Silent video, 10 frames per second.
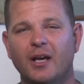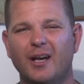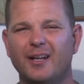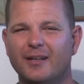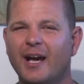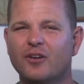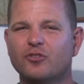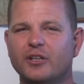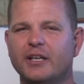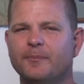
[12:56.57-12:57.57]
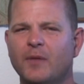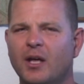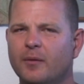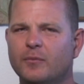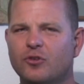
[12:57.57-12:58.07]
and actually,
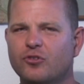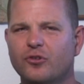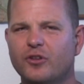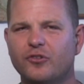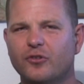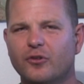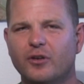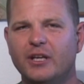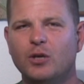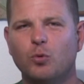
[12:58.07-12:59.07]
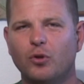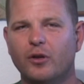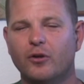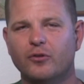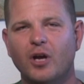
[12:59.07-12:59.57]
I'm not sure these are equal
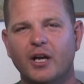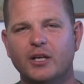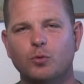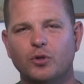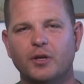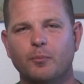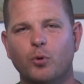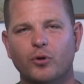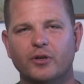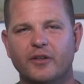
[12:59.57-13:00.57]
or not equally important.